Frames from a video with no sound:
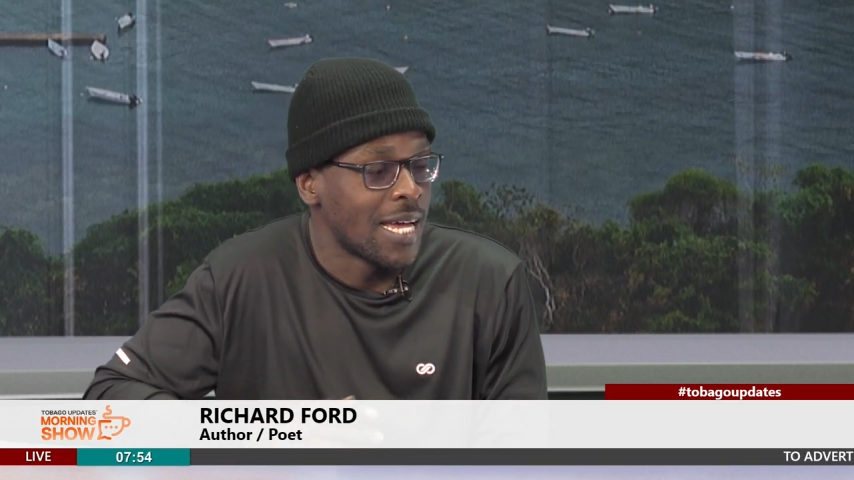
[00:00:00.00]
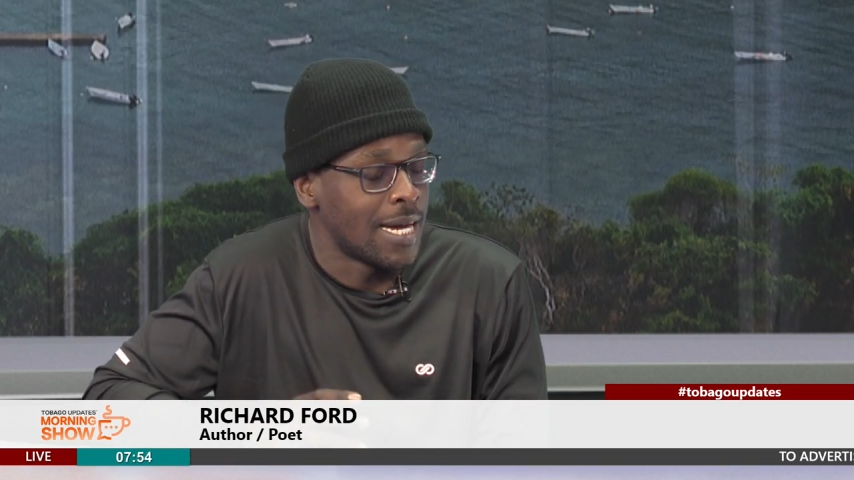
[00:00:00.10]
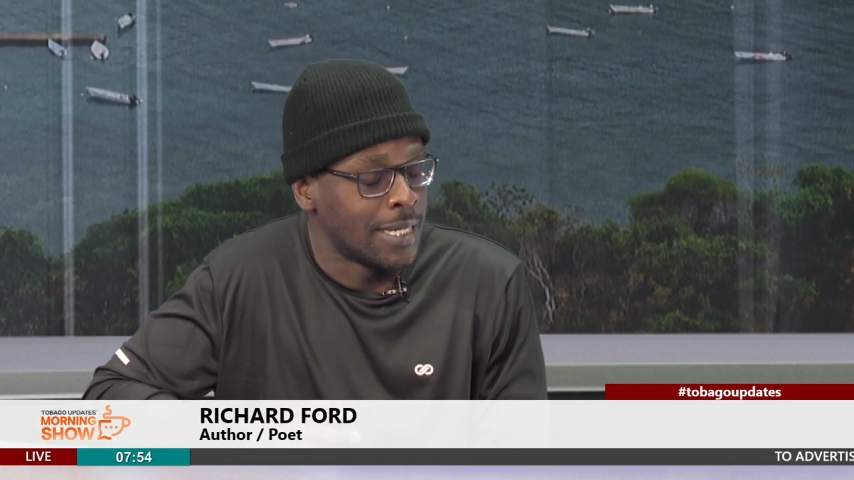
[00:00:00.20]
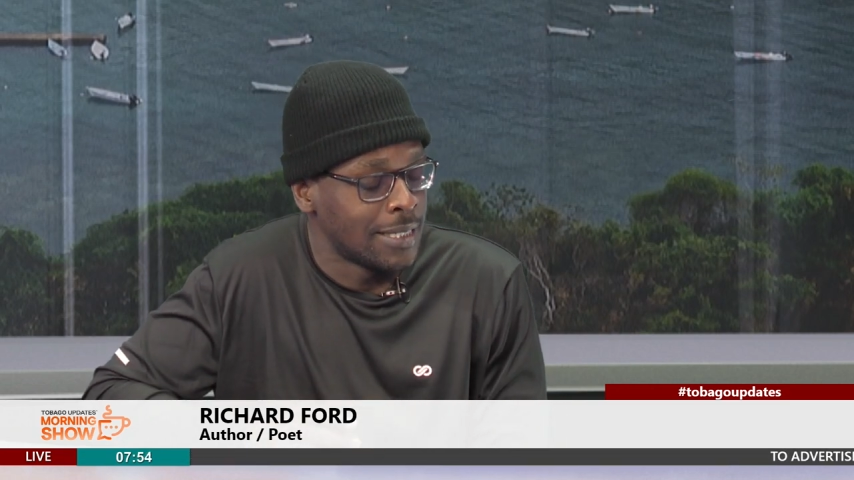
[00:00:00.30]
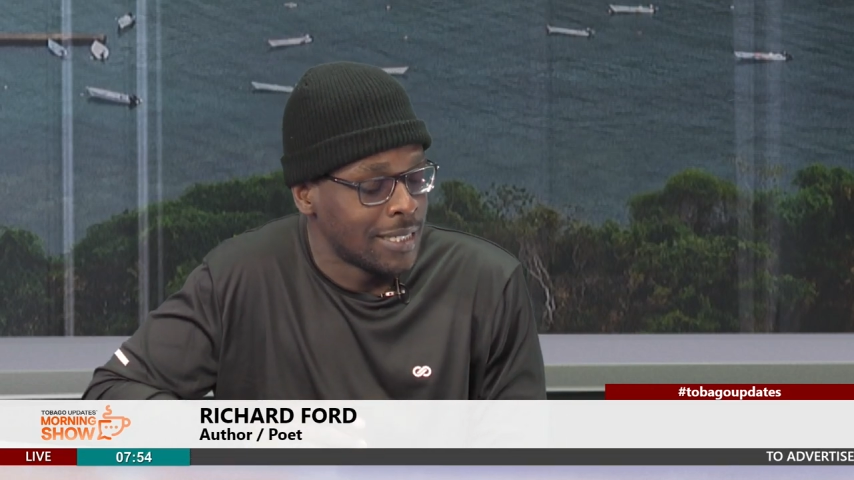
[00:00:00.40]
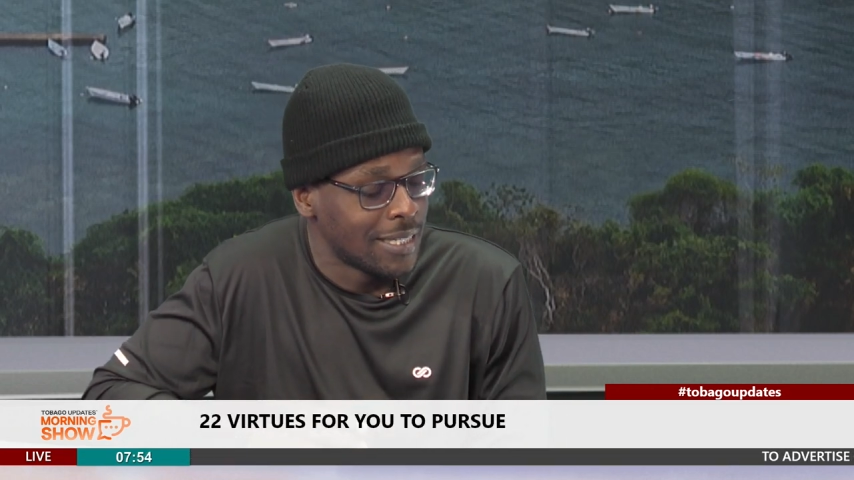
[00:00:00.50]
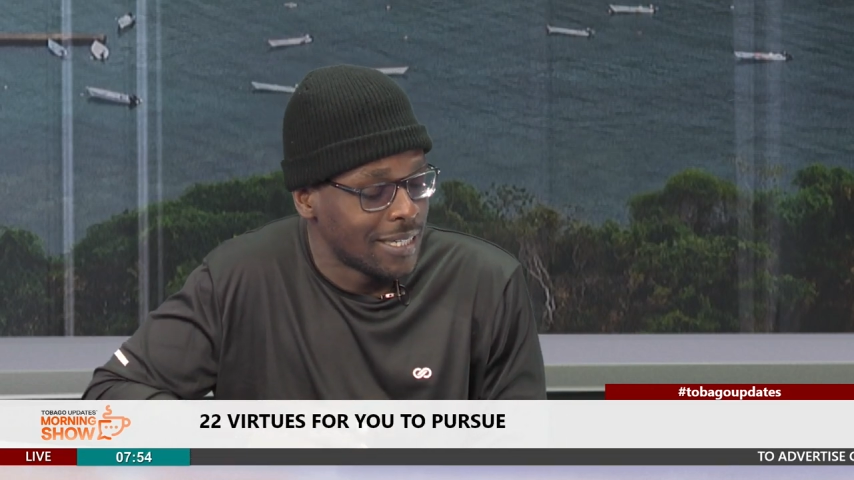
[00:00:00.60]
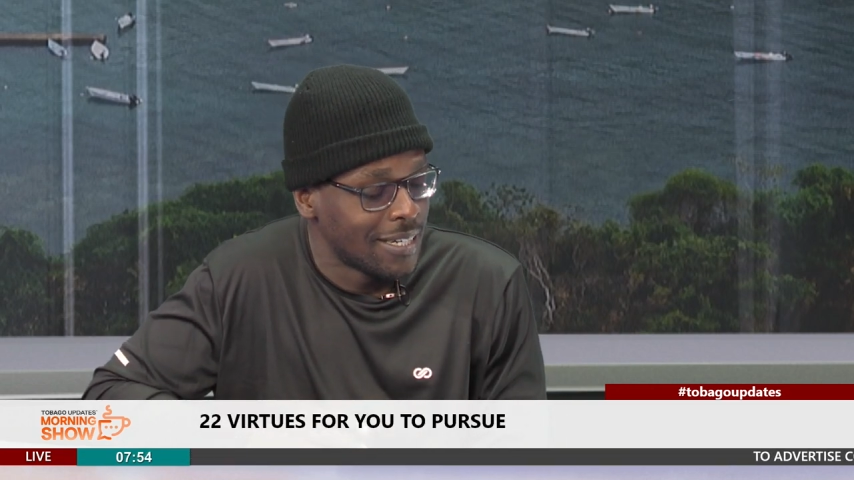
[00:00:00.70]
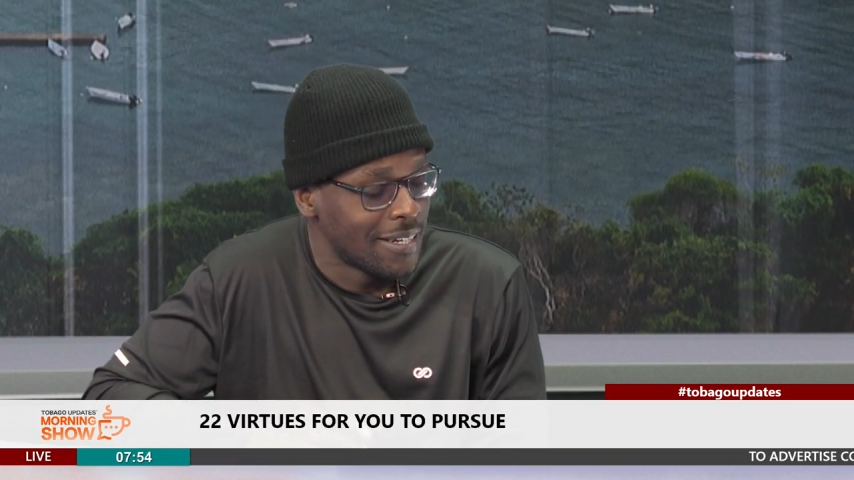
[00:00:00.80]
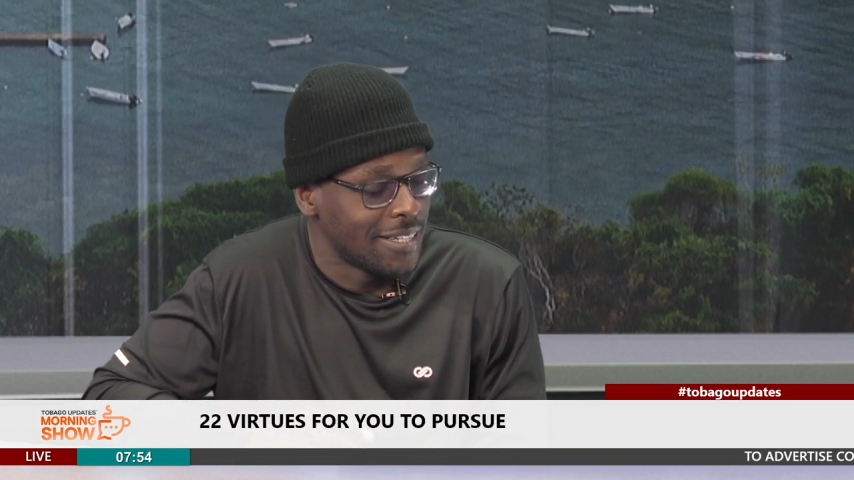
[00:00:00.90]
And
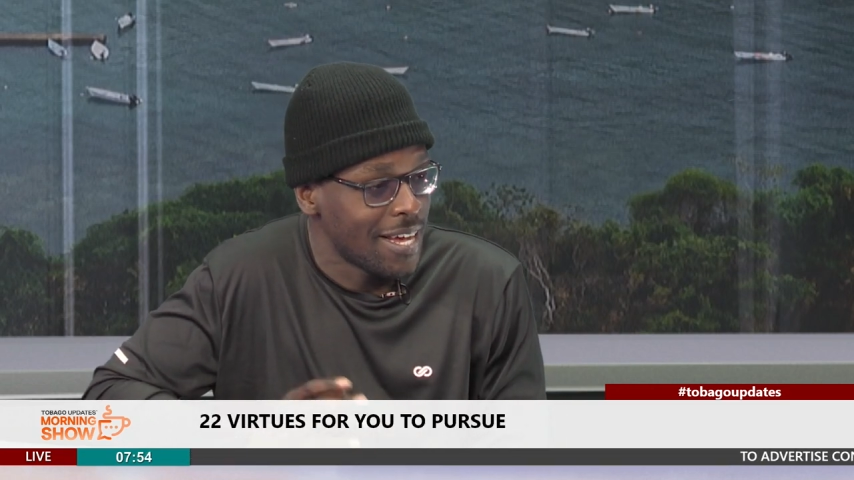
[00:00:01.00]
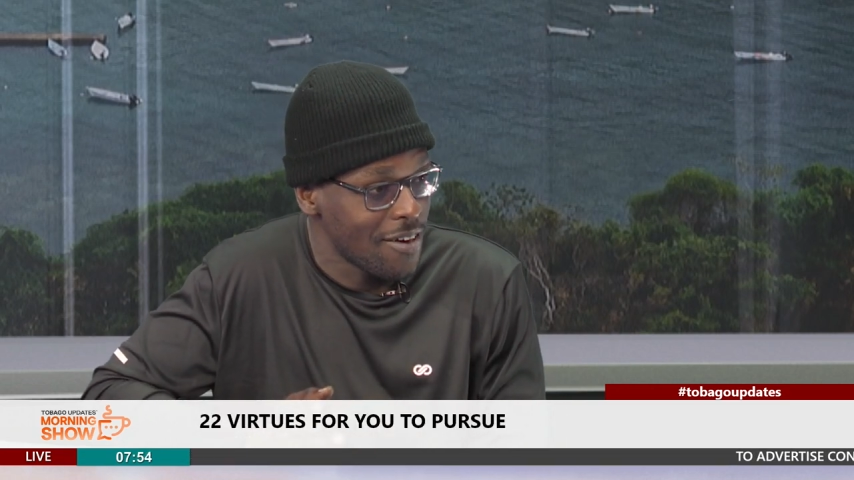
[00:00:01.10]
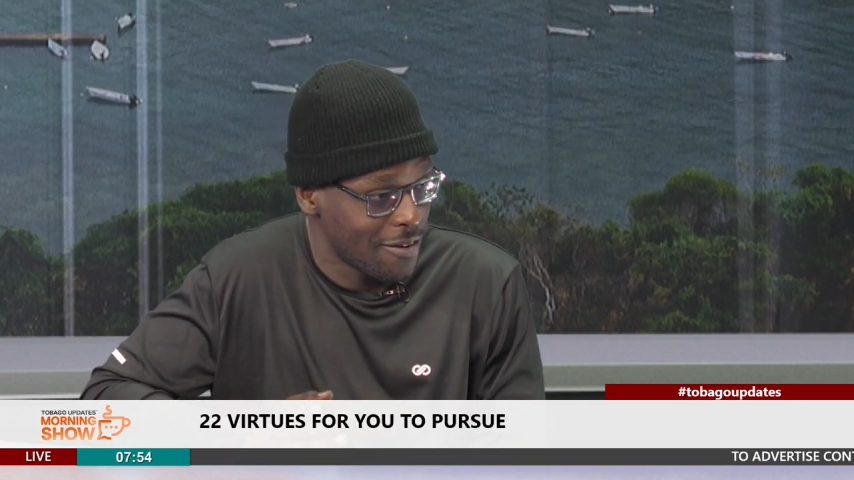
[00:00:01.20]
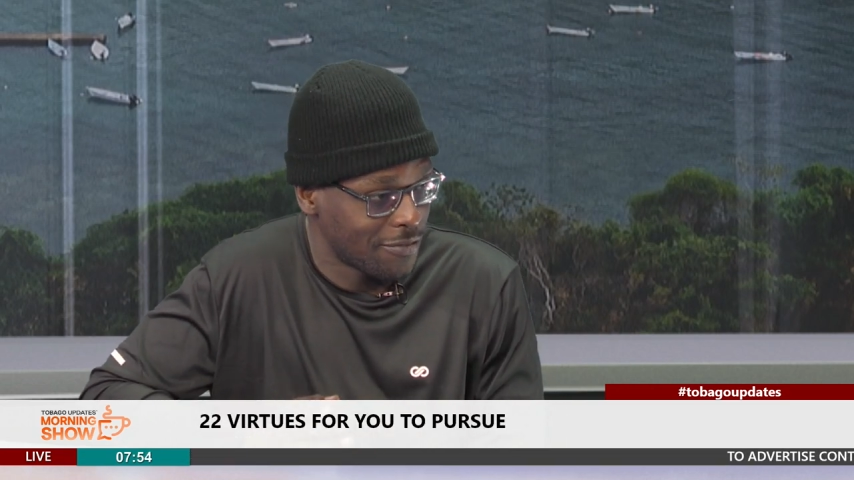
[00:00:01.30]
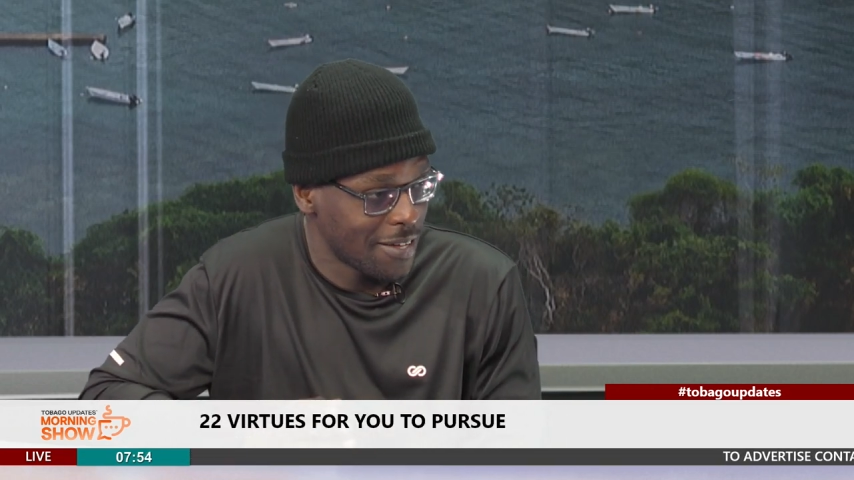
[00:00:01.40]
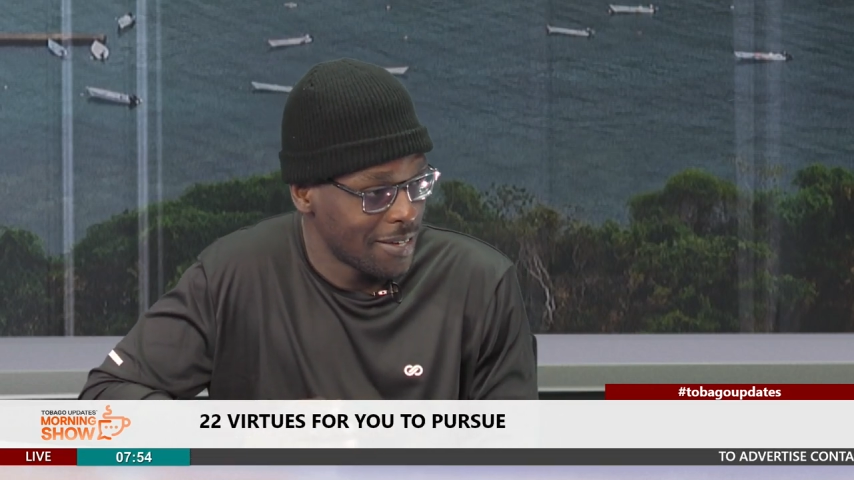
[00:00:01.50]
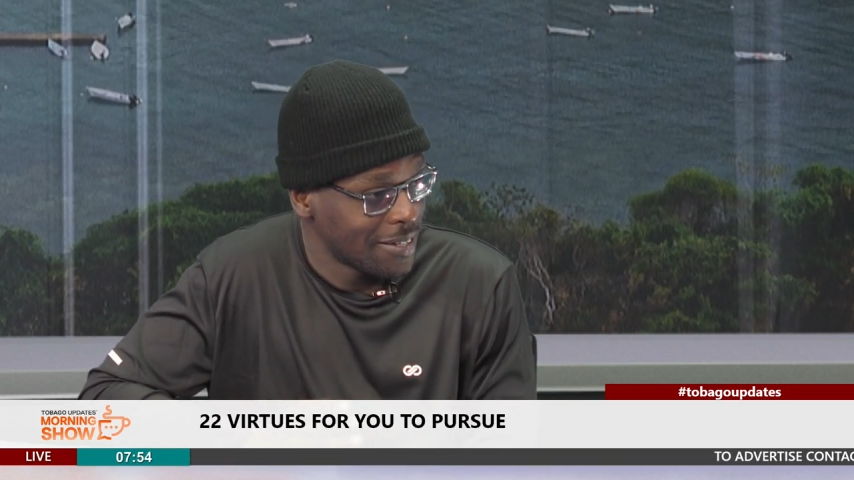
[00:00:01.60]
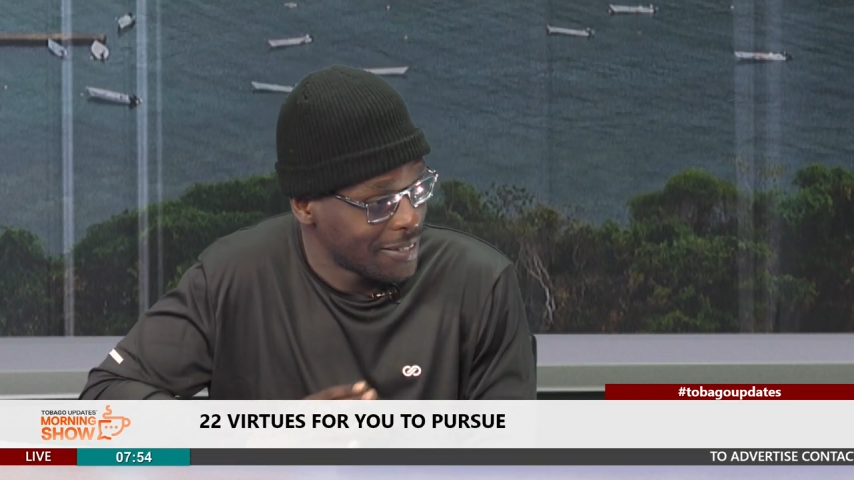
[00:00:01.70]
thereafter,